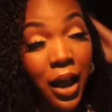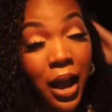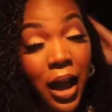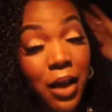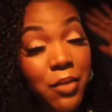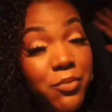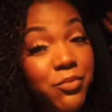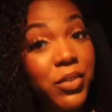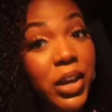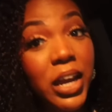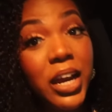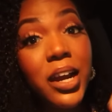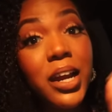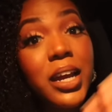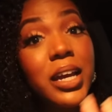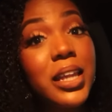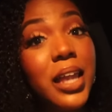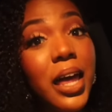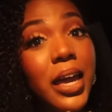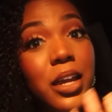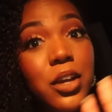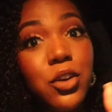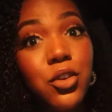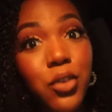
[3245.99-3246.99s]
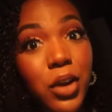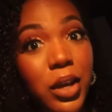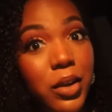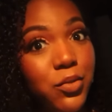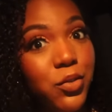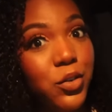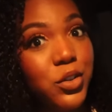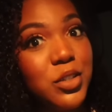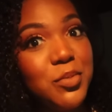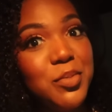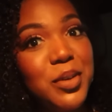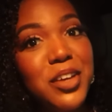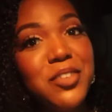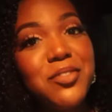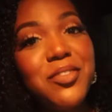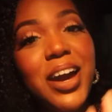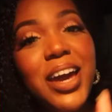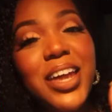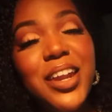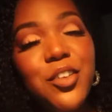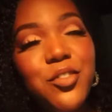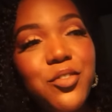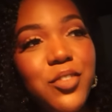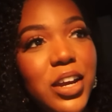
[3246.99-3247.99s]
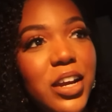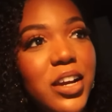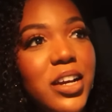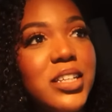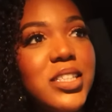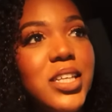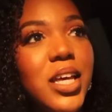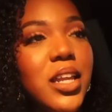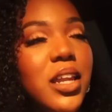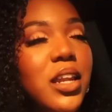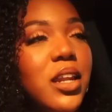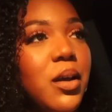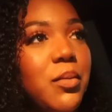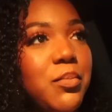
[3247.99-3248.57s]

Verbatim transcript: I'm very like grateful to be invited, very excited.